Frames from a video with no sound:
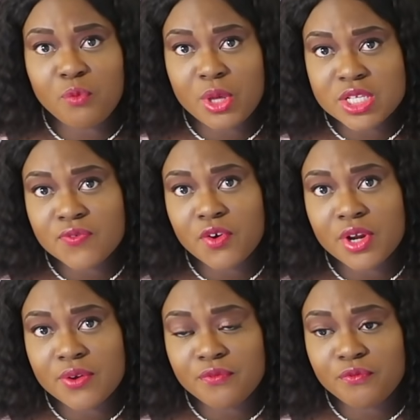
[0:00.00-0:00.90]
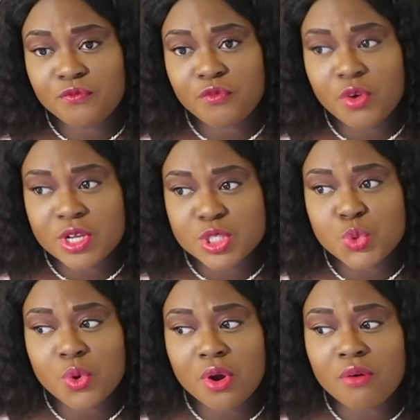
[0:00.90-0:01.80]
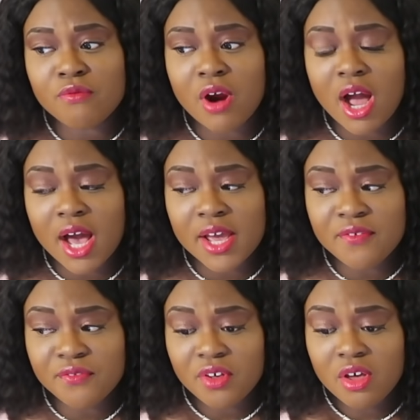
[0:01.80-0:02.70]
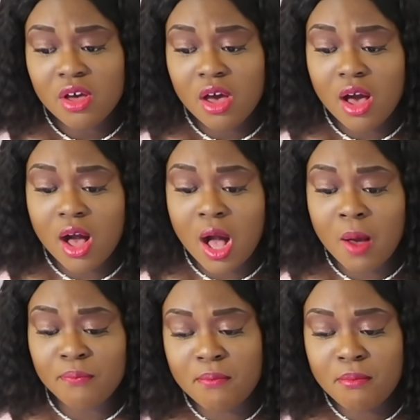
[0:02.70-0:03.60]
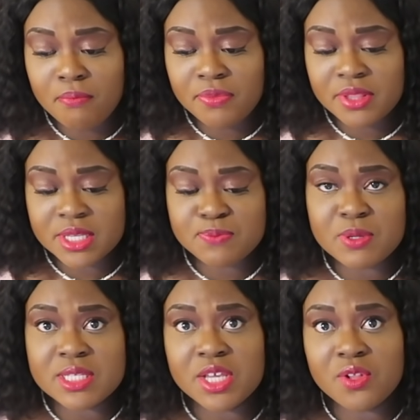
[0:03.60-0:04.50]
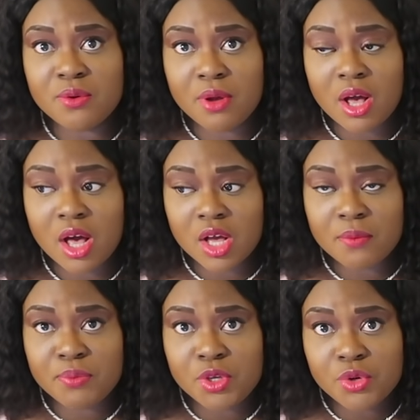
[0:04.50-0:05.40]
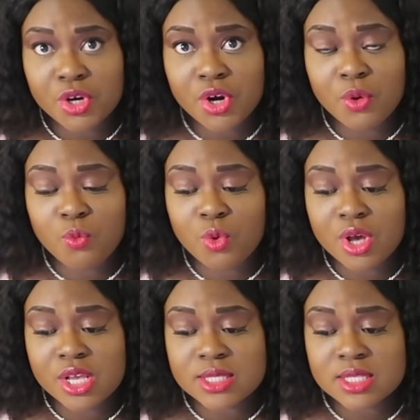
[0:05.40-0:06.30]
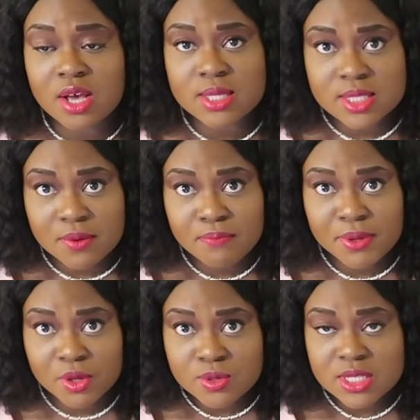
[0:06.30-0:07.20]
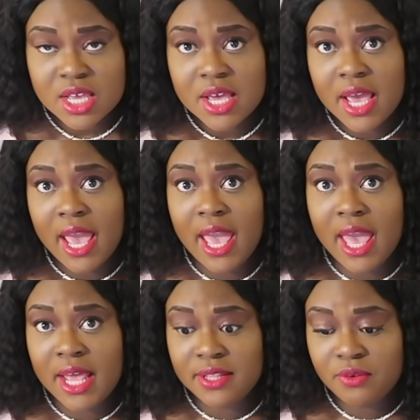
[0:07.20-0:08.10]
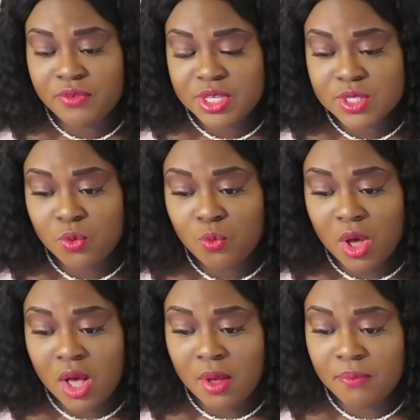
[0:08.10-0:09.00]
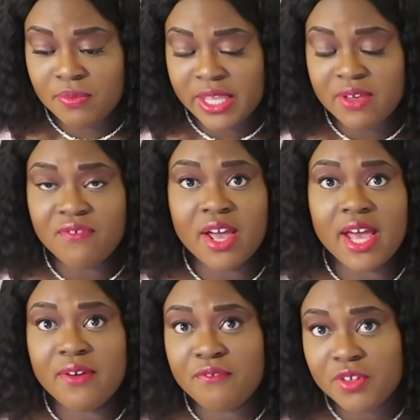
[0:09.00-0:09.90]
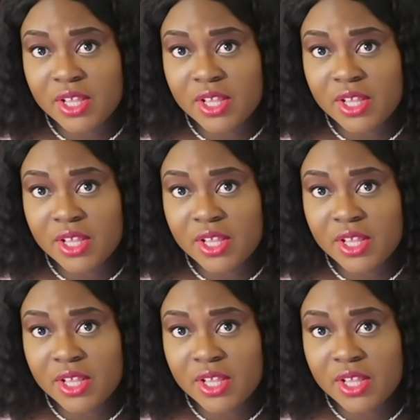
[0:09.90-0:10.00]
weeks for it to arrive. This particular computer was custom built, and the reason like I feel